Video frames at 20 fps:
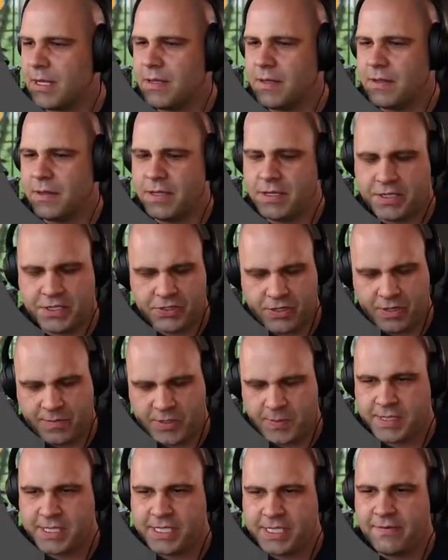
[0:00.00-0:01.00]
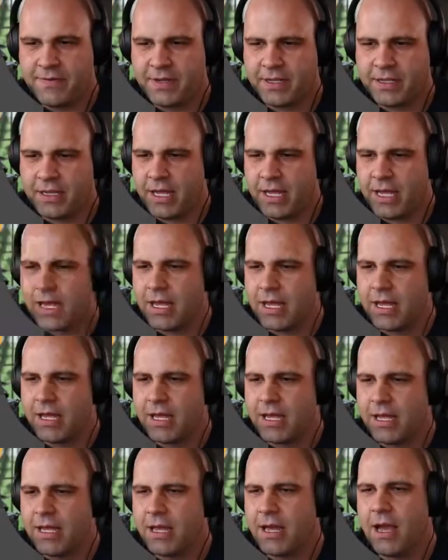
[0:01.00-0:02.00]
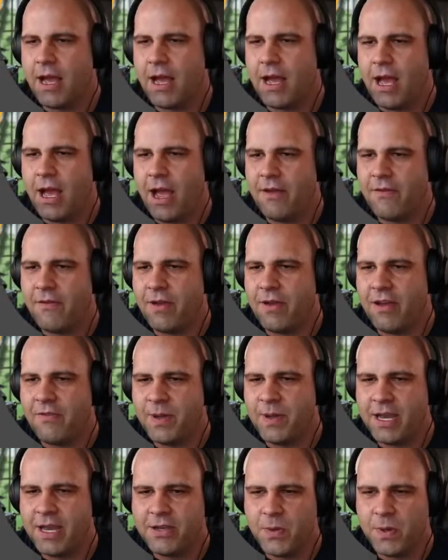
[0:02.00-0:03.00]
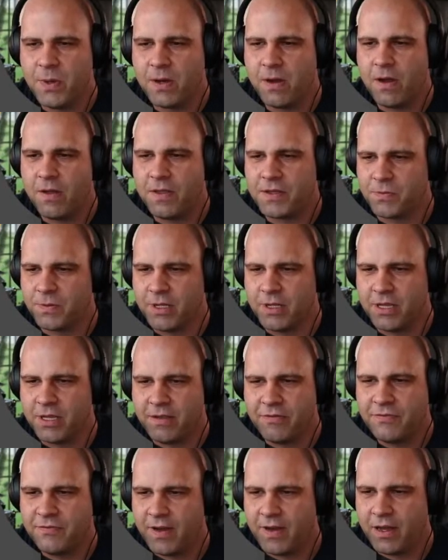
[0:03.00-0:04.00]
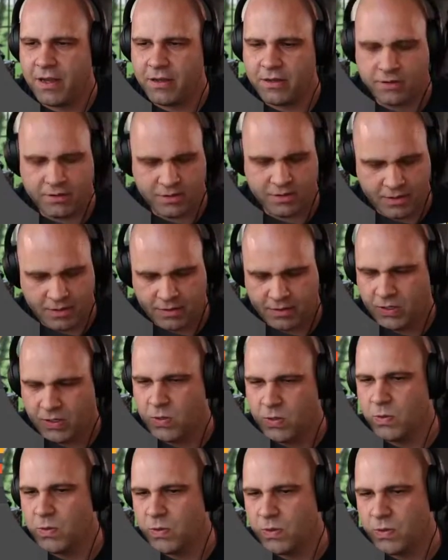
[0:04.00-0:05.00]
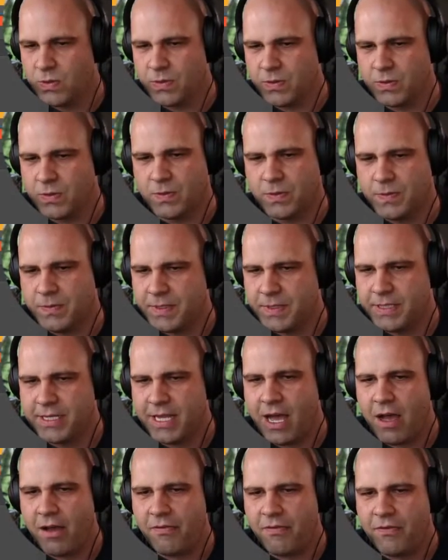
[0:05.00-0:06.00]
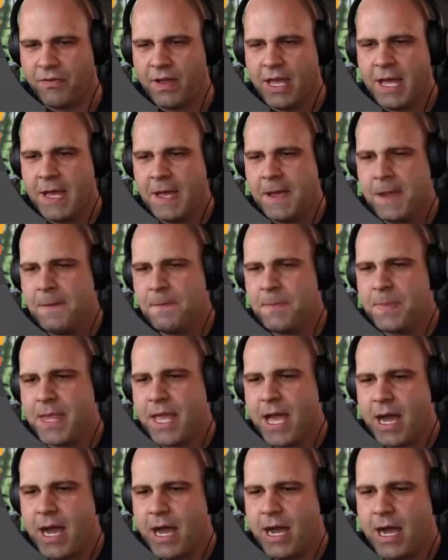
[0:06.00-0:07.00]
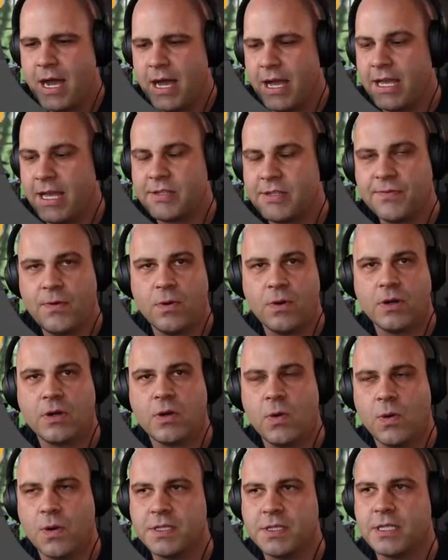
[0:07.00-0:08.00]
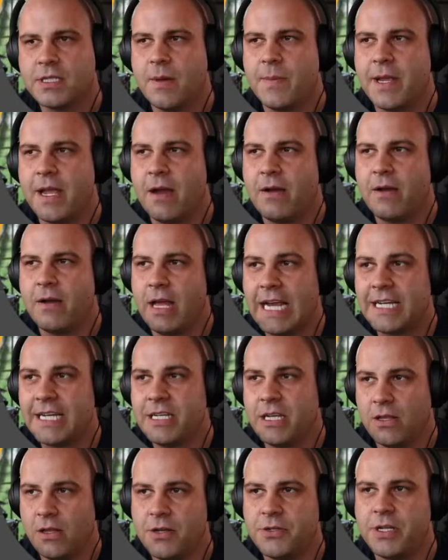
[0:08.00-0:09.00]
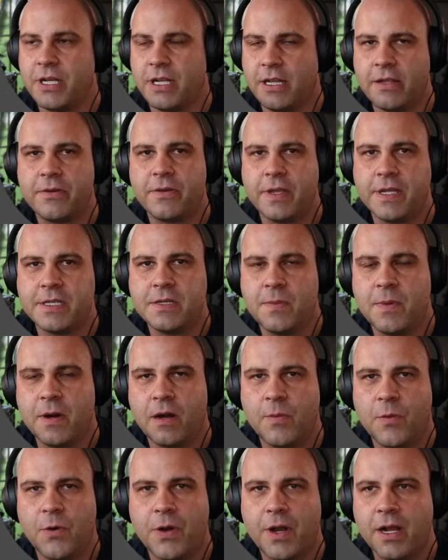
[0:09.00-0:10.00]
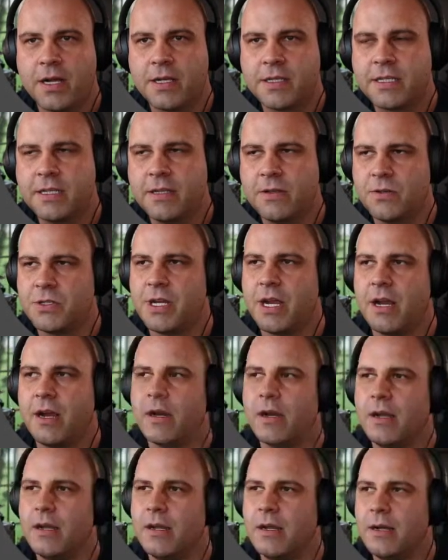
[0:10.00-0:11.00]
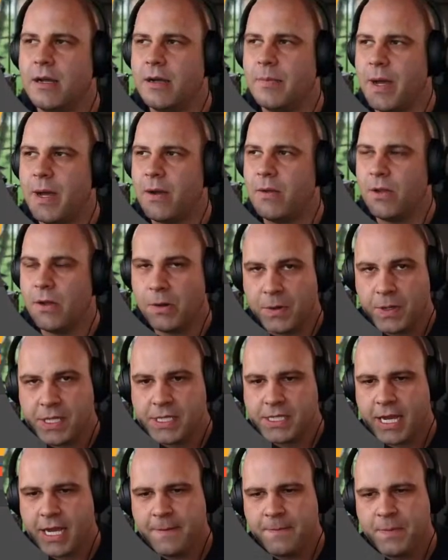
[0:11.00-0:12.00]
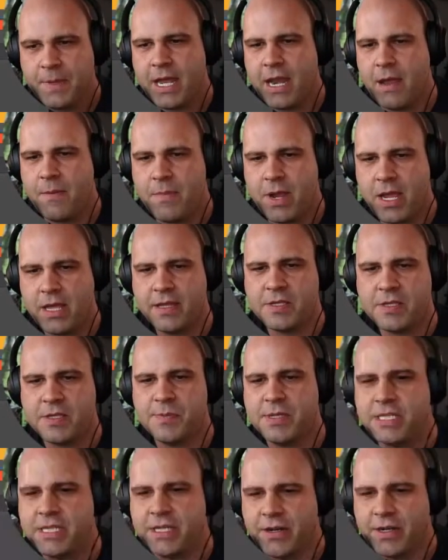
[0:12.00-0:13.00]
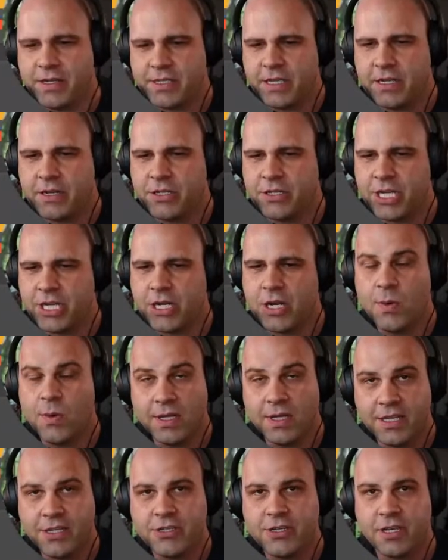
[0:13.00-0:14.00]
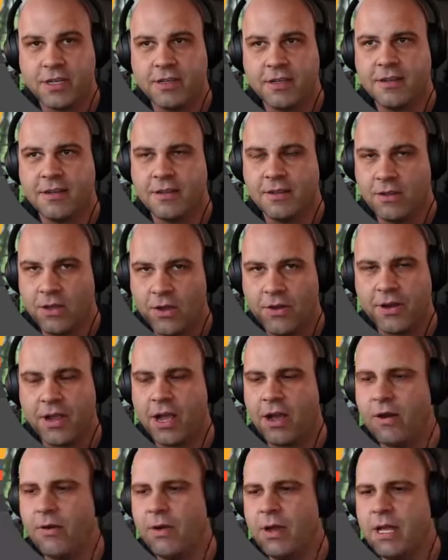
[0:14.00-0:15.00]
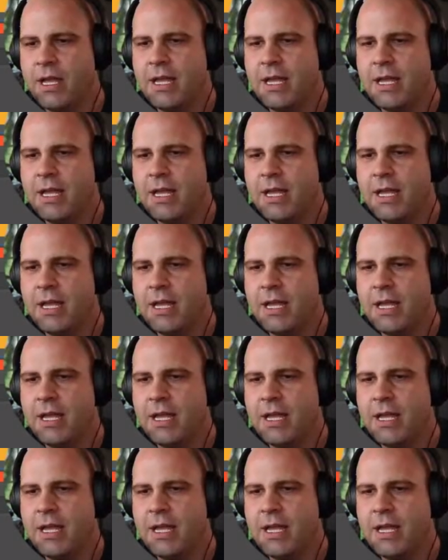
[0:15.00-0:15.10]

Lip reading: this stream specifically, I've been doing all this really fun, cool stuff. It's for a course that's coming out, actually launching literally tomorrow morning on Skillshare about logo design. And I made this Mysterious Energy Coalition logo